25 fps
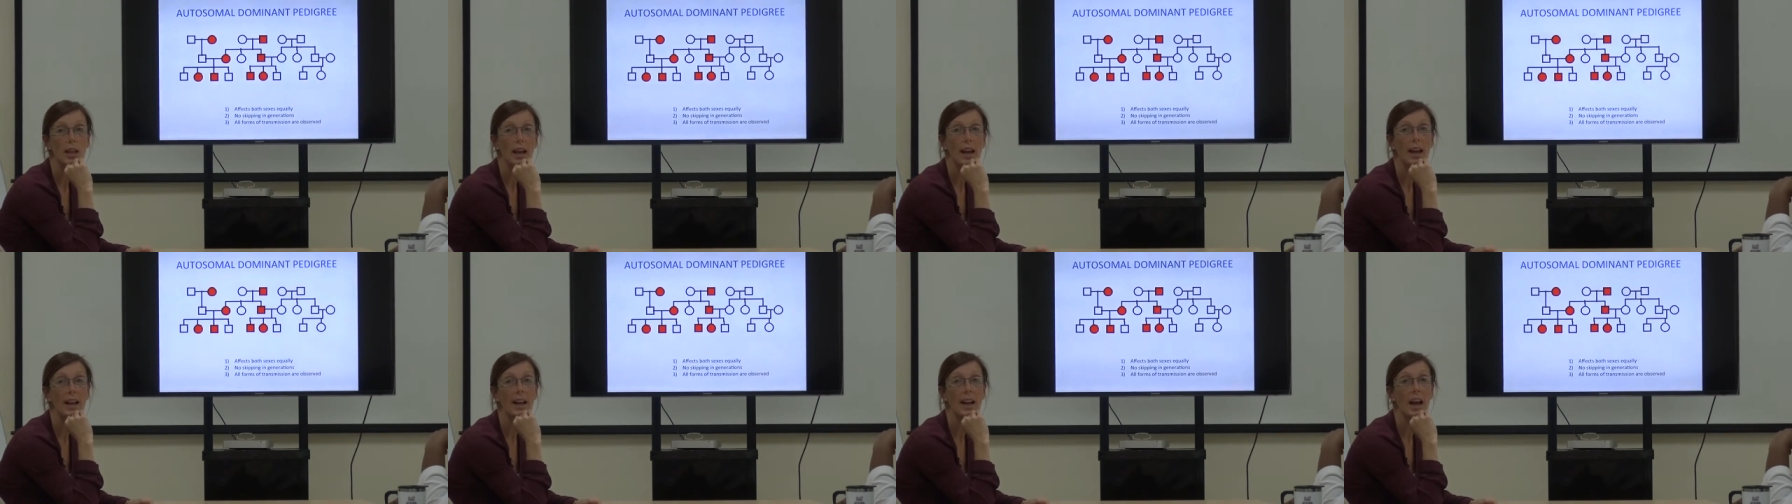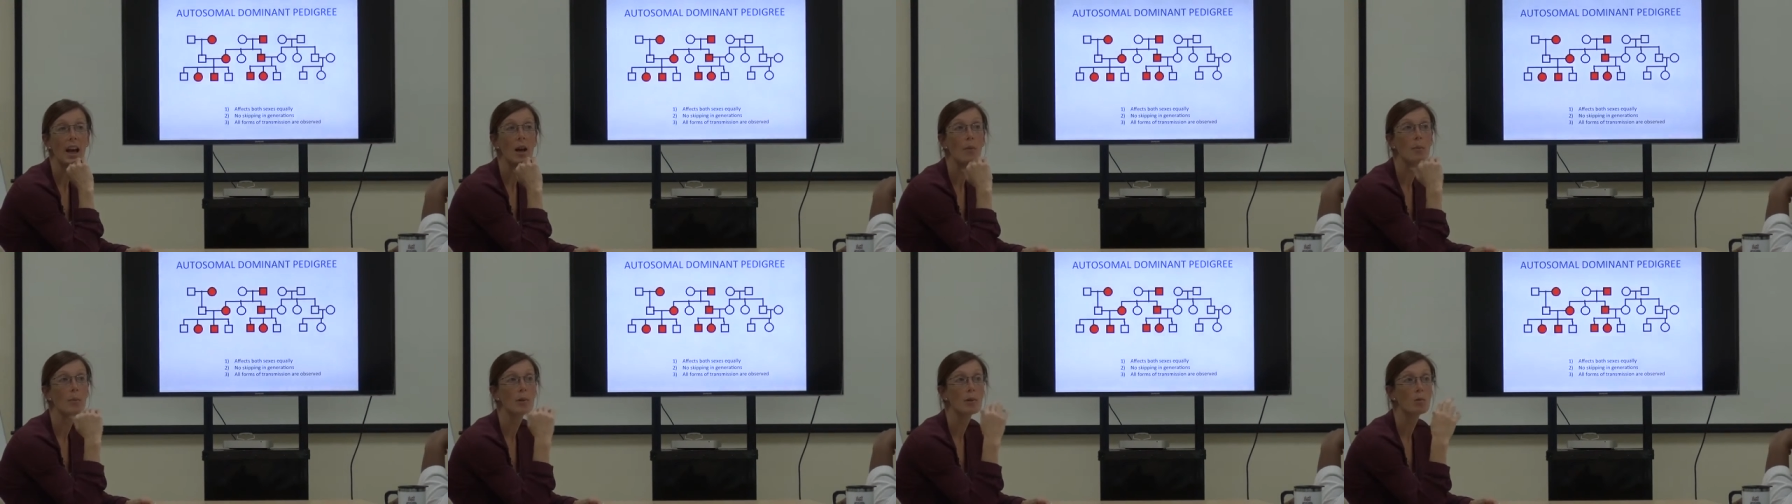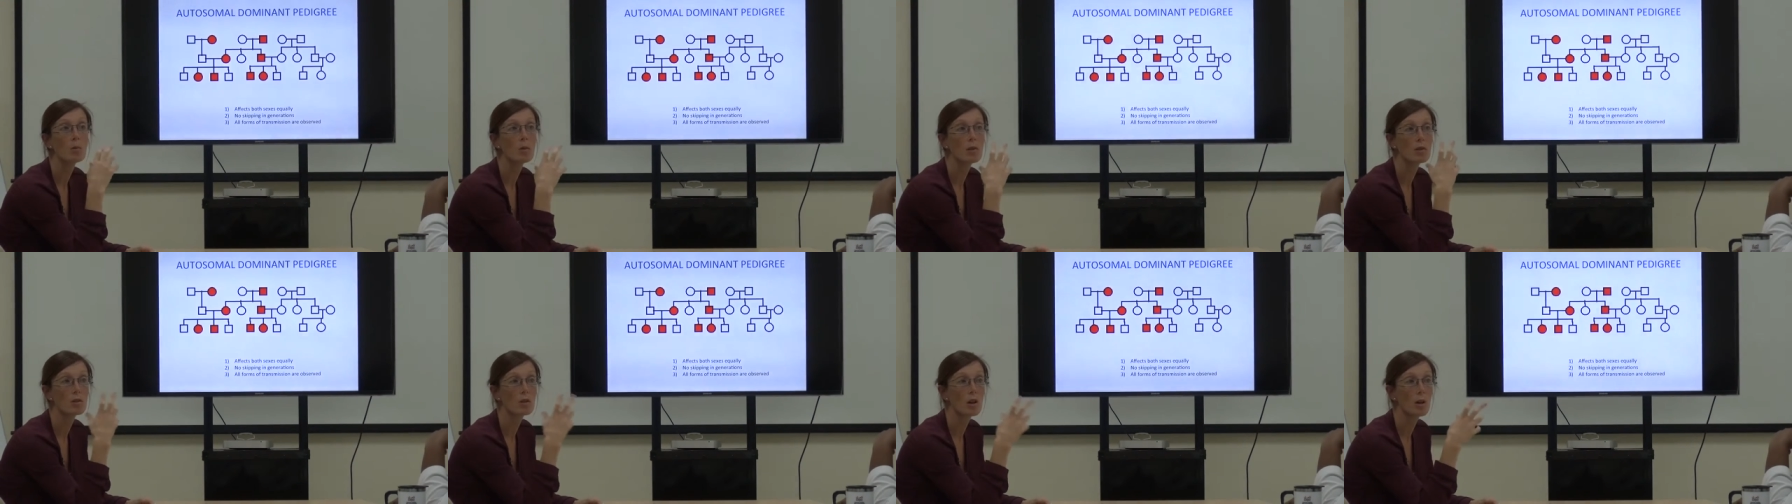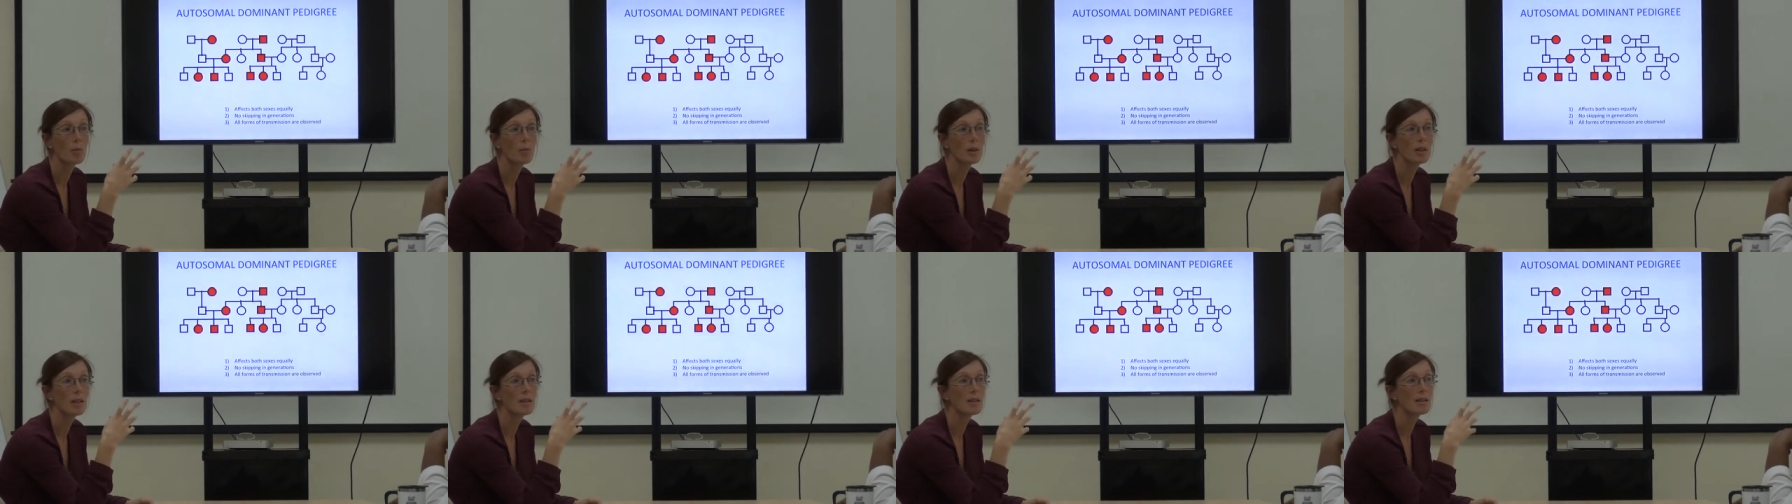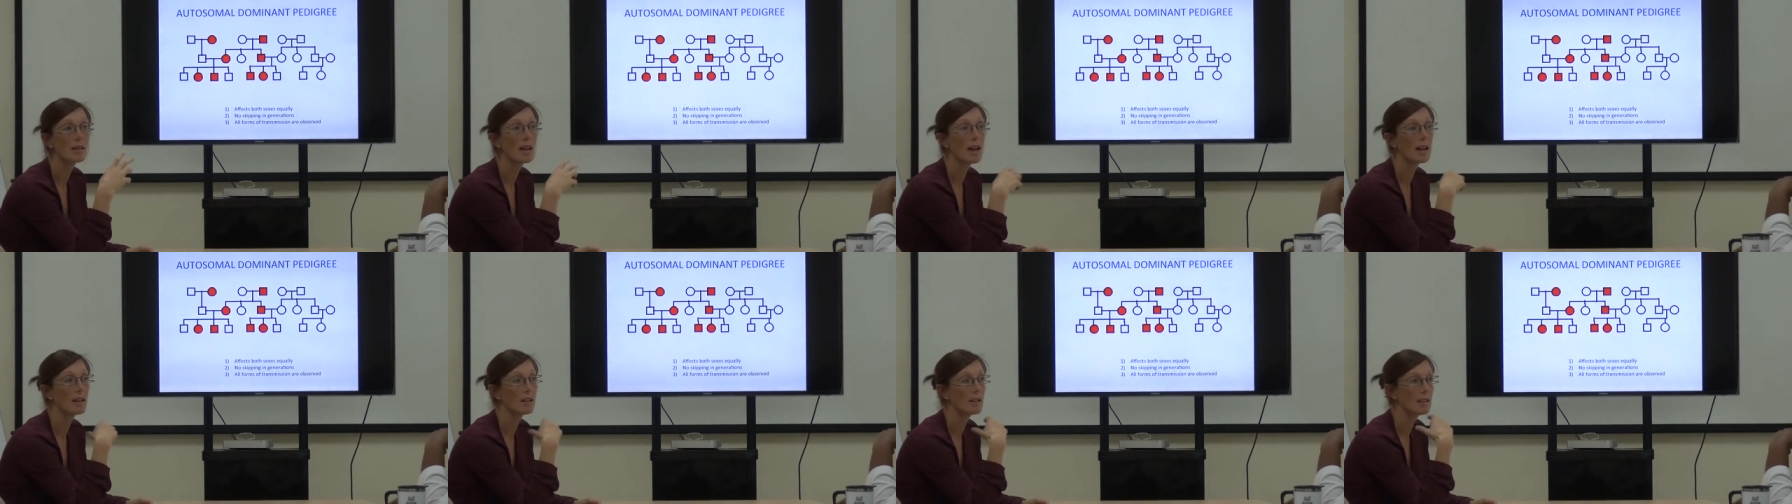can happen with
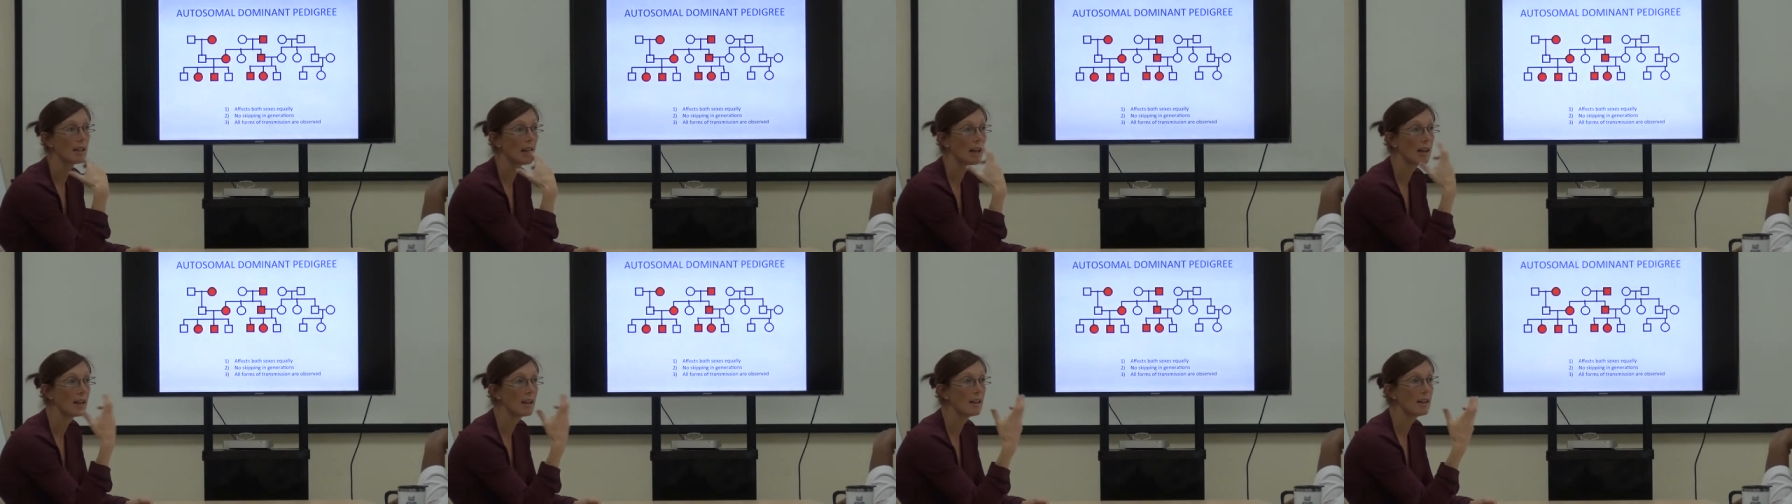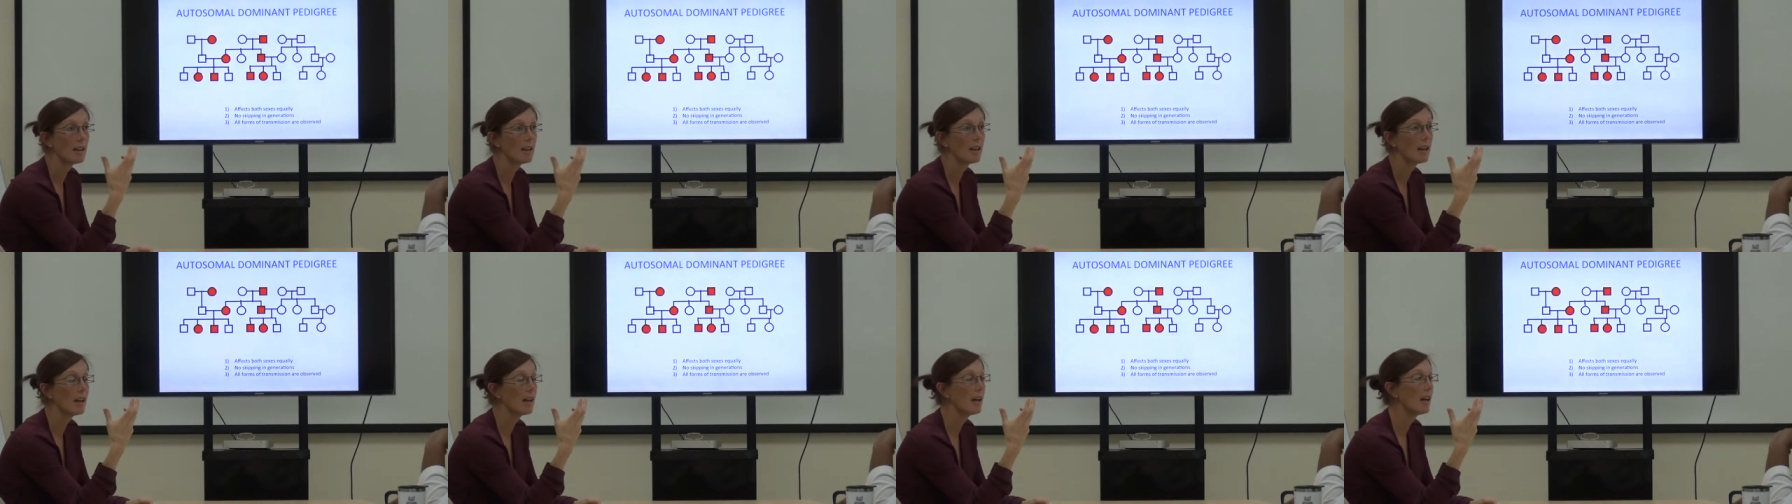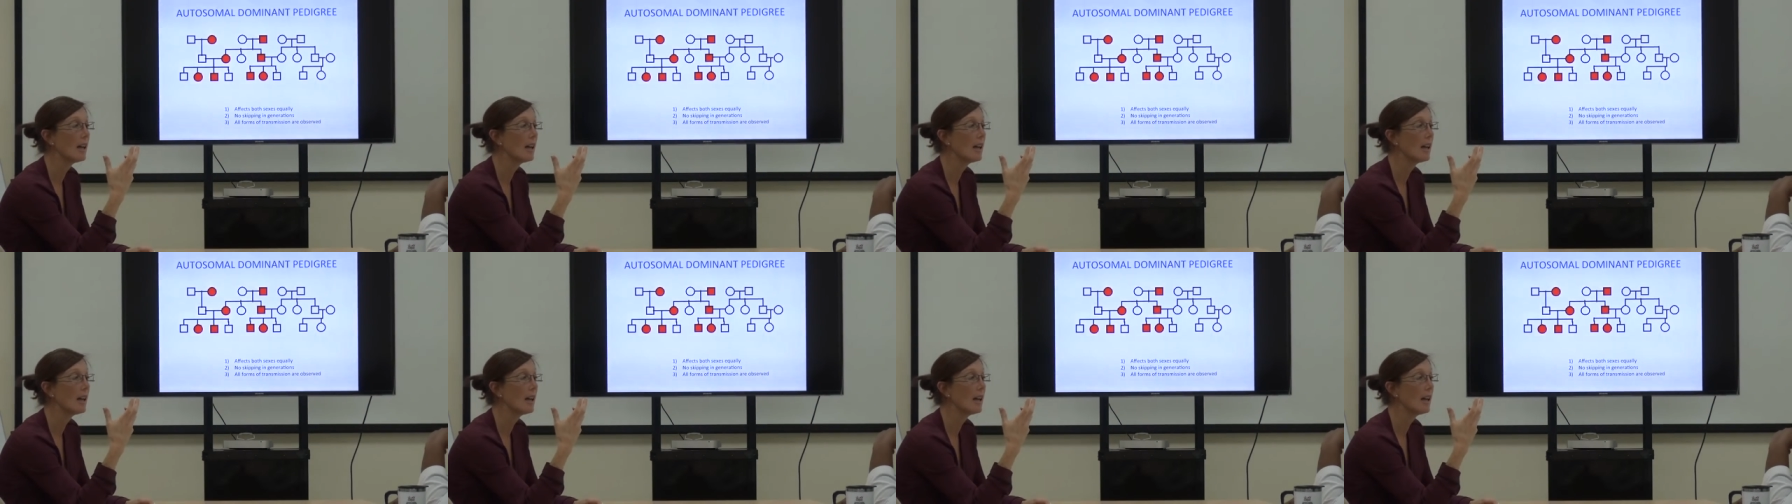dominant that can